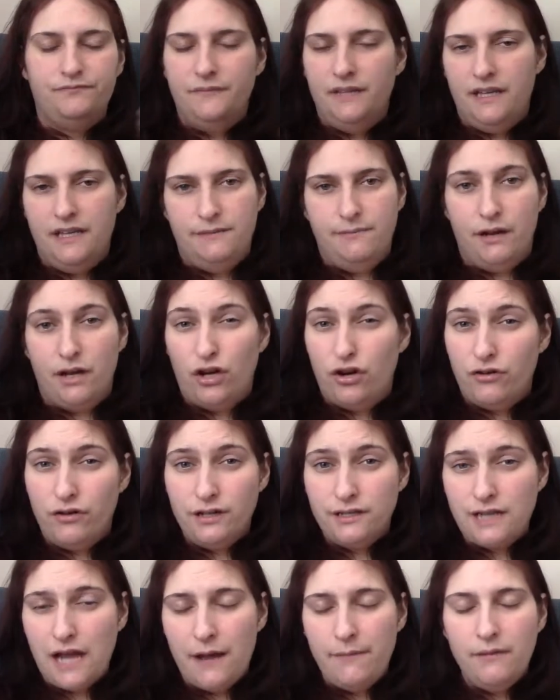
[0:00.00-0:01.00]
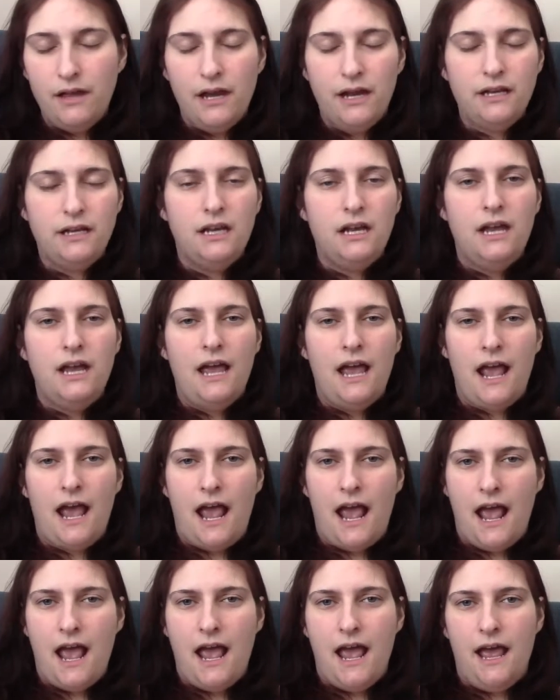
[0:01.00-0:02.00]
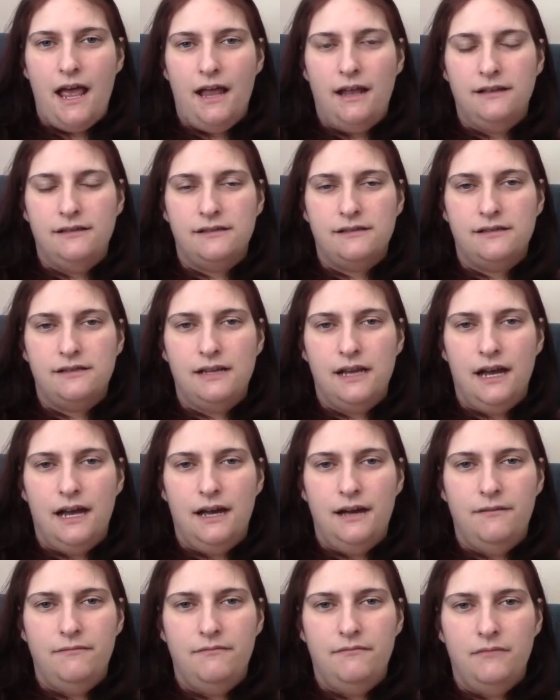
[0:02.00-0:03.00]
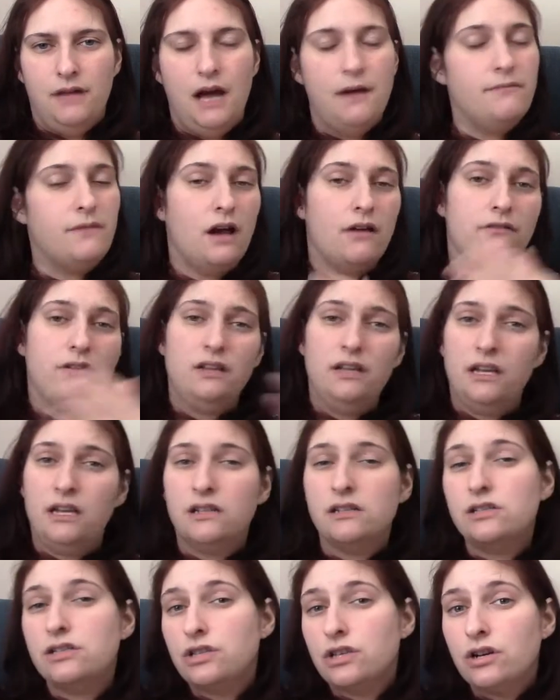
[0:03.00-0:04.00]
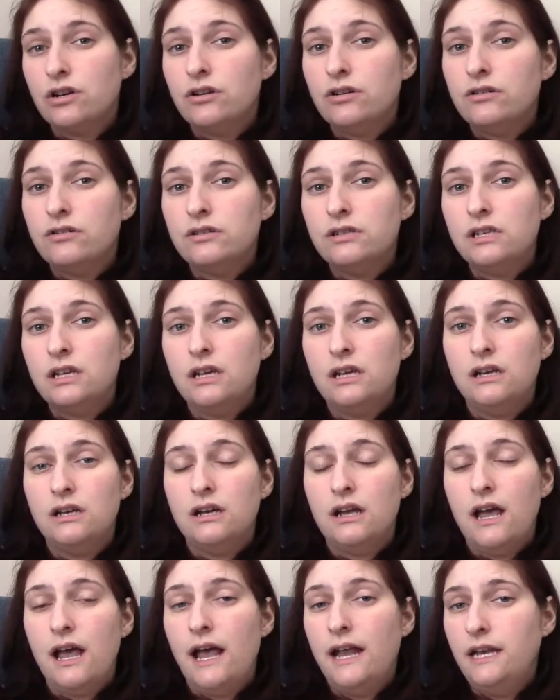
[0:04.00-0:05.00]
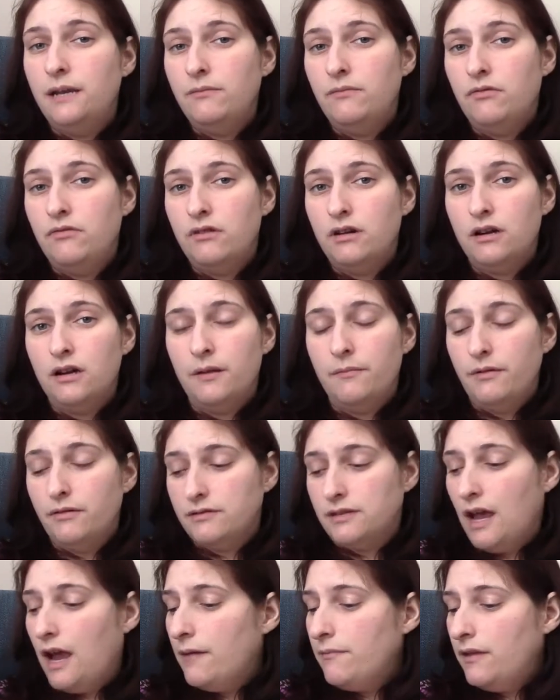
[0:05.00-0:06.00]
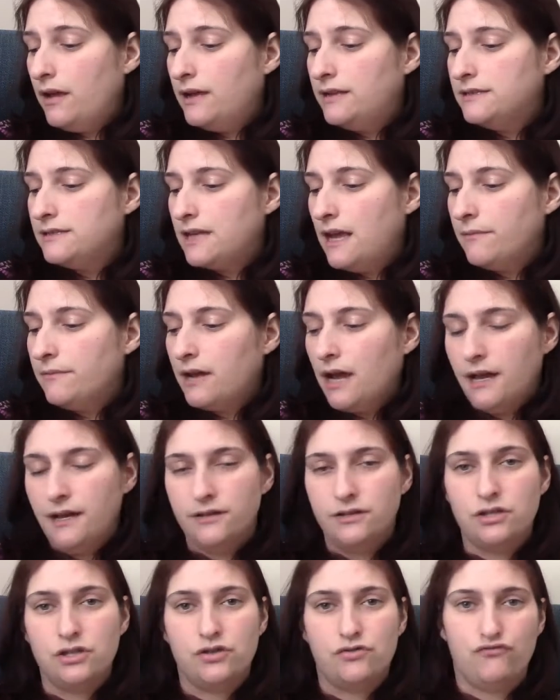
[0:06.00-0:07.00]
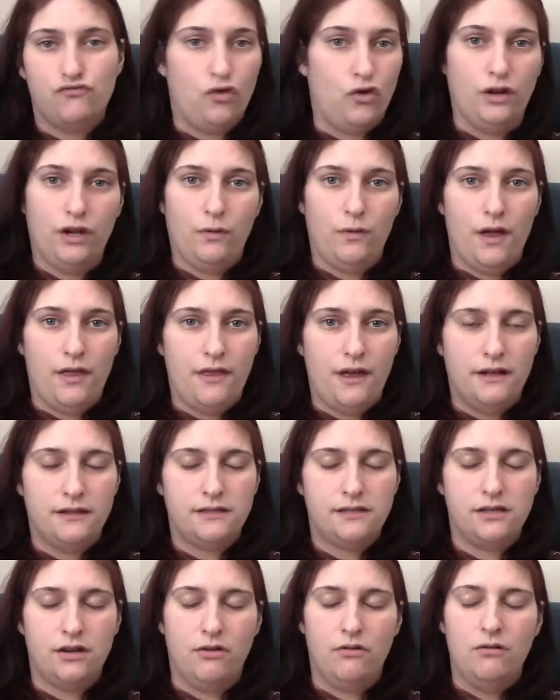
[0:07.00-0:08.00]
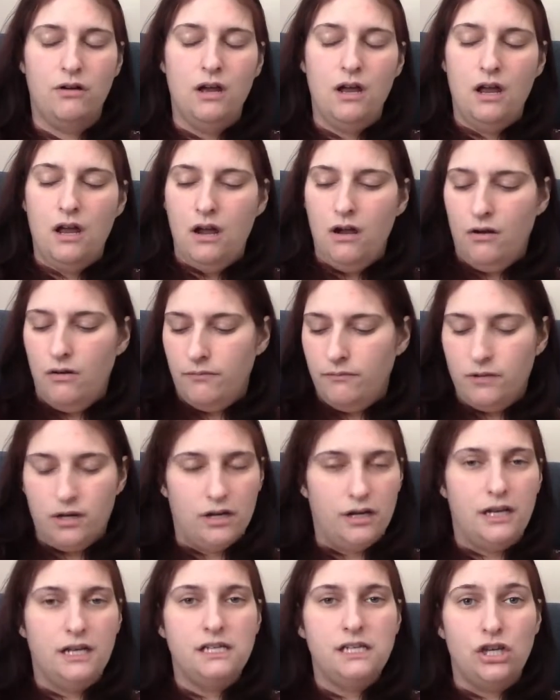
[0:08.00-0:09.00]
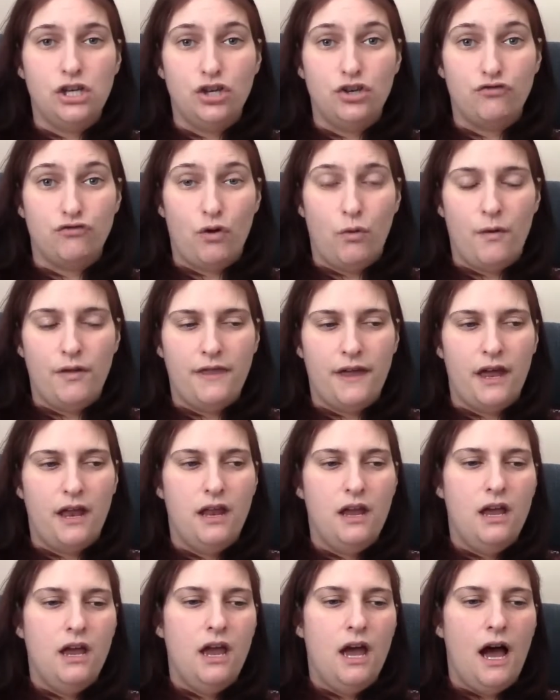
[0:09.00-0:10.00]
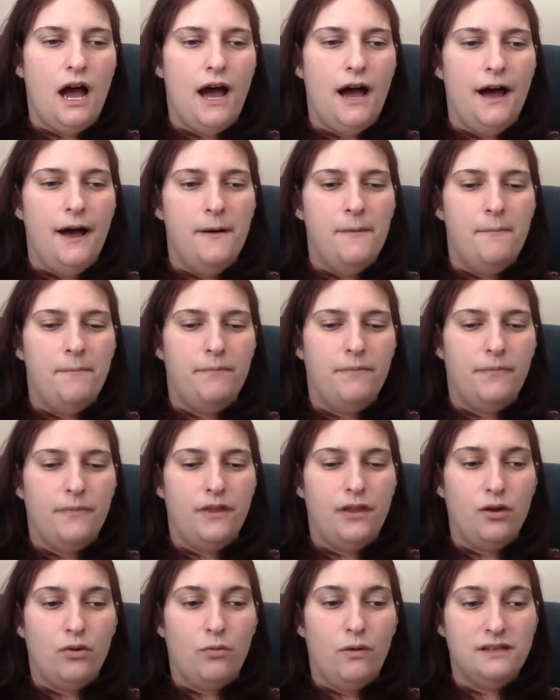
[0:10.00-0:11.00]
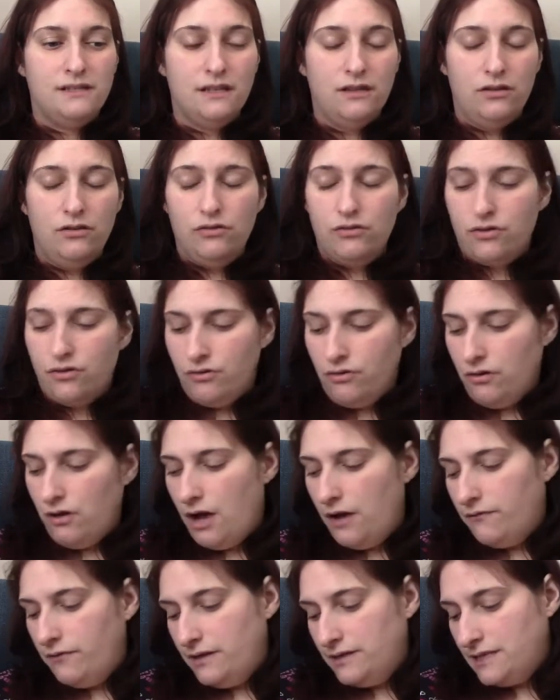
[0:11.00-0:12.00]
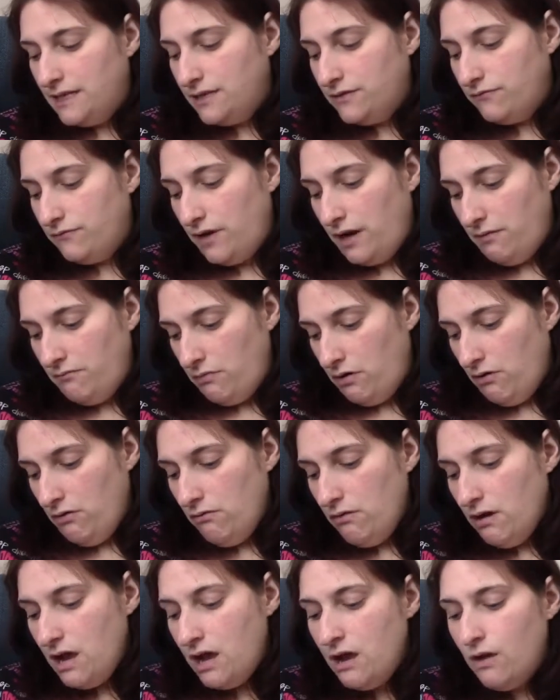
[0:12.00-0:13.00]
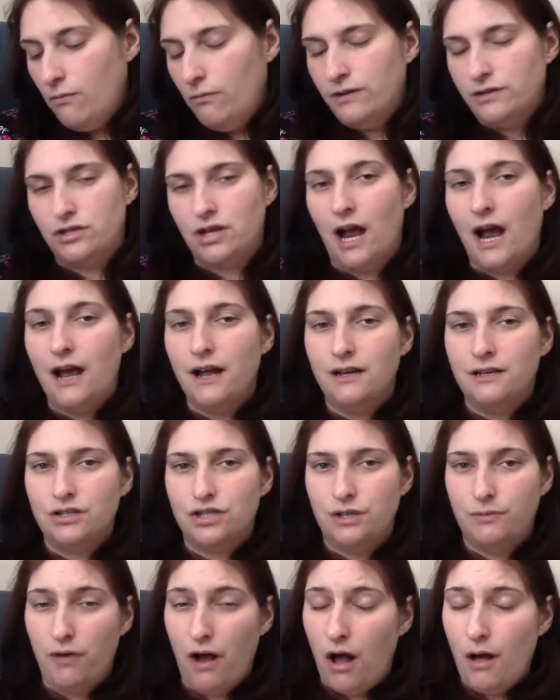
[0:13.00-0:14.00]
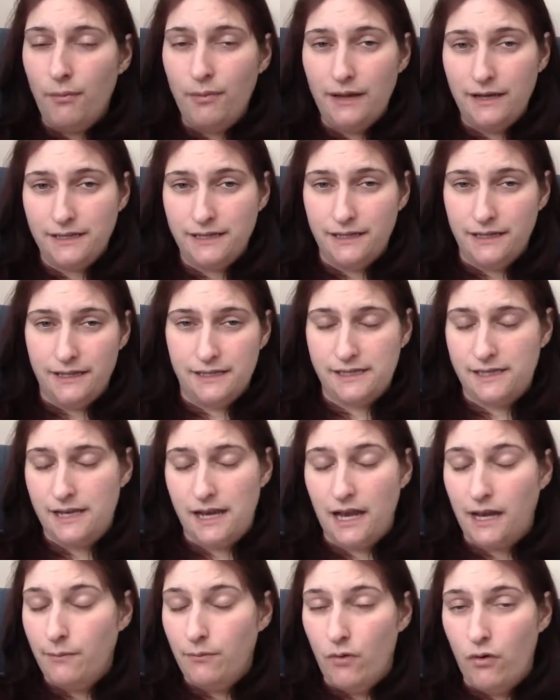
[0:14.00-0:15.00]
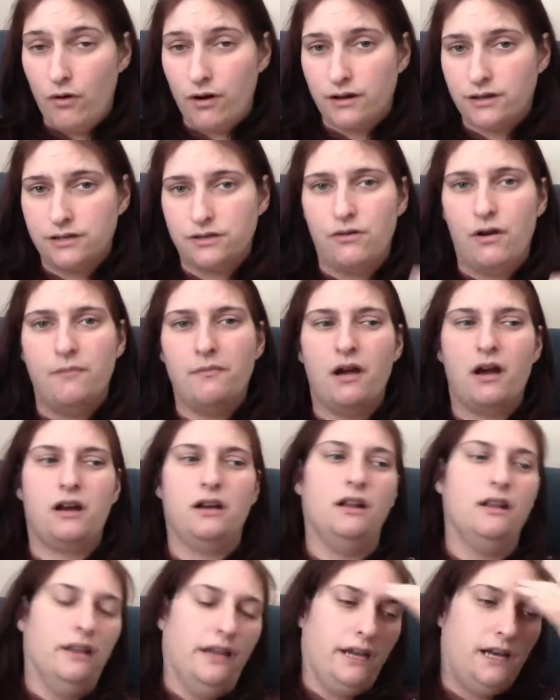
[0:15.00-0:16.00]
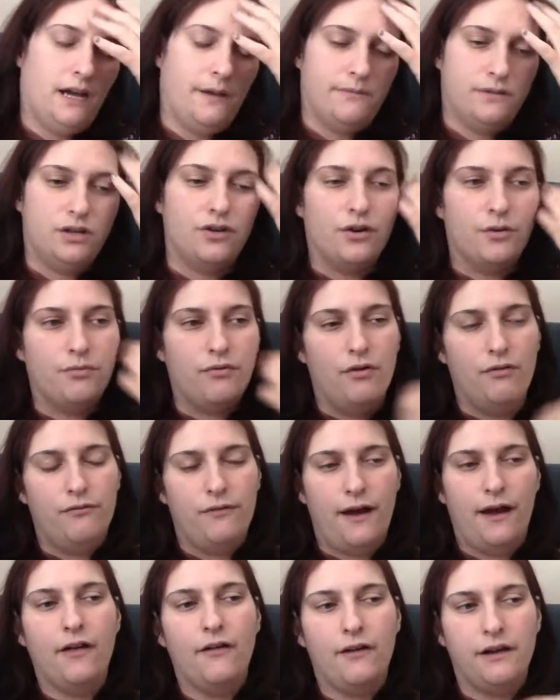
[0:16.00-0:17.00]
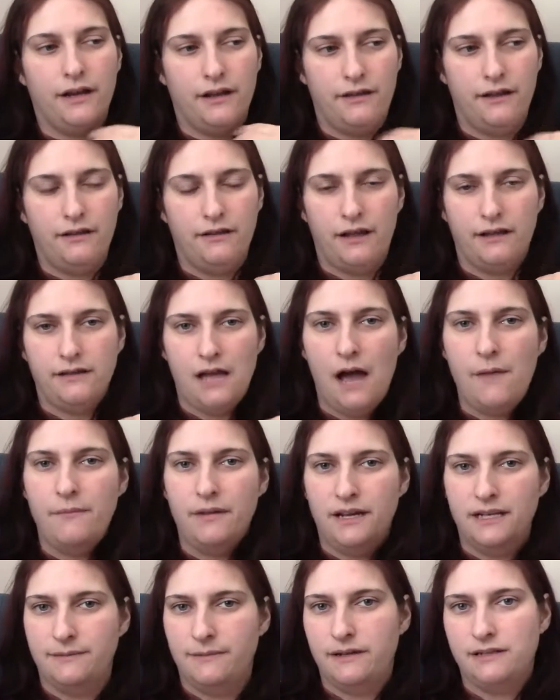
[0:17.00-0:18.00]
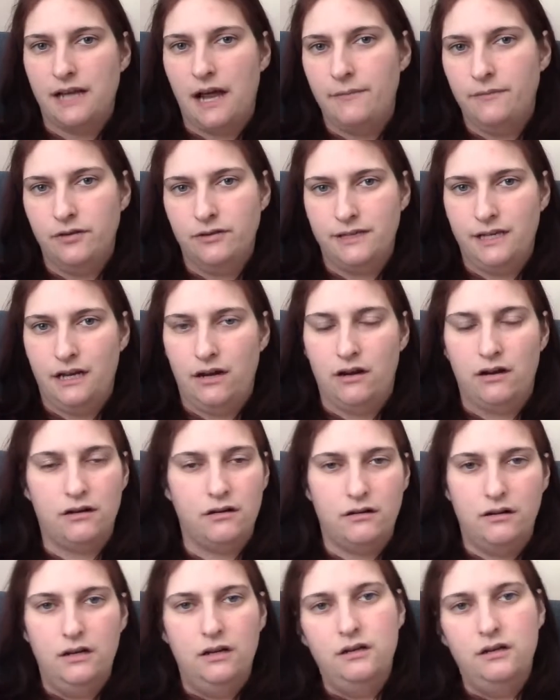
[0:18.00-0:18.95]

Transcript: is my current timeline. And I'm not really concerned anymore about timelines. I'm kind of just rolling with it. So I'm going to continue to roll with it. There was a little girl on Reese's Rainbow, which she probably isn't listed anymore, so I'm not going to link up to her profile or anything like that, because by the time you see her,